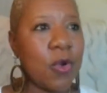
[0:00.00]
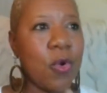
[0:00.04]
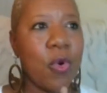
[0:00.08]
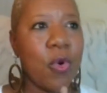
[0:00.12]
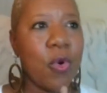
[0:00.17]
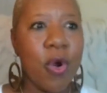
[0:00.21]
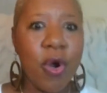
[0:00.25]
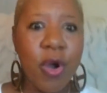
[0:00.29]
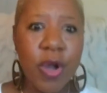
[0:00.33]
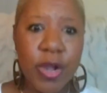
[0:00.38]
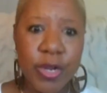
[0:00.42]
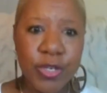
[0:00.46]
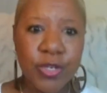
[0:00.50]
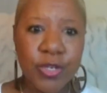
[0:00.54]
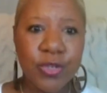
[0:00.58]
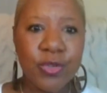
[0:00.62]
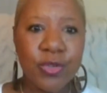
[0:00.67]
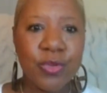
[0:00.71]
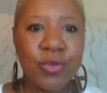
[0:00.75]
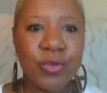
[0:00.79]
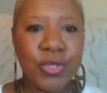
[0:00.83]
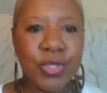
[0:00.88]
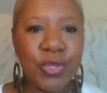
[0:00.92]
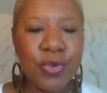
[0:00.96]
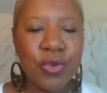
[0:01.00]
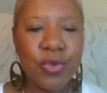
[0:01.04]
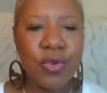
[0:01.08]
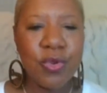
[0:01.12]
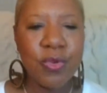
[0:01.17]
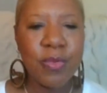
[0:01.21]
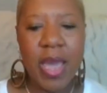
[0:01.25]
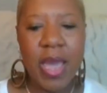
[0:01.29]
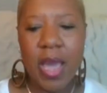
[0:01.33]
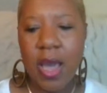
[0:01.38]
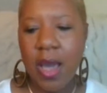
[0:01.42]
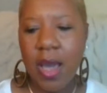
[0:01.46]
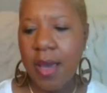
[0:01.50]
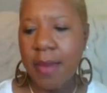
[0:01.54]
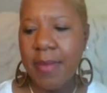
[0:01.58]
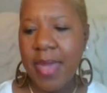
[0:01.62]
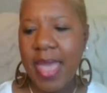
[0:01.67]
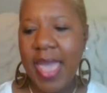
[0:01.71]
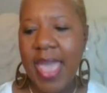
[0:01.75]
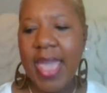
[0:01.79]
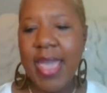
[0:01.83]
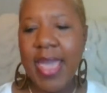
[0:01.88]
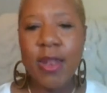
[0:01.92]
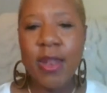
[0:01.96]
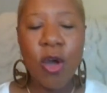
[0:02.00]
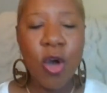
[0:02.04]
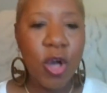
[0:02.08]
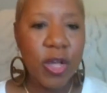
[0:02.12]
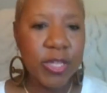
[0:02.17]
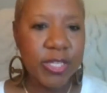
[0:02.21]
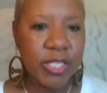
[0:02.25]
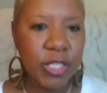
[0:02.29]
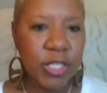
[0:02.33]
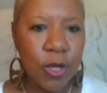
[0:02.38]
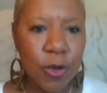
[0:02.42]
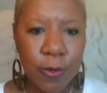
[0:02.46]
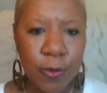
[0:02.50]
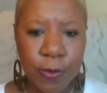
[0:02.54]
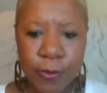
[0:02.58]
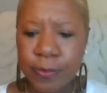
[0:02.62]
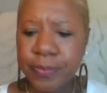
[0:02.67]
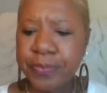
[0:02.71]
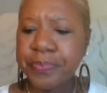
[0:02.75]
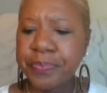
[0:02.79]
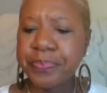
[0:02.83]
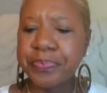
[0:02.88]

on YouTube, and also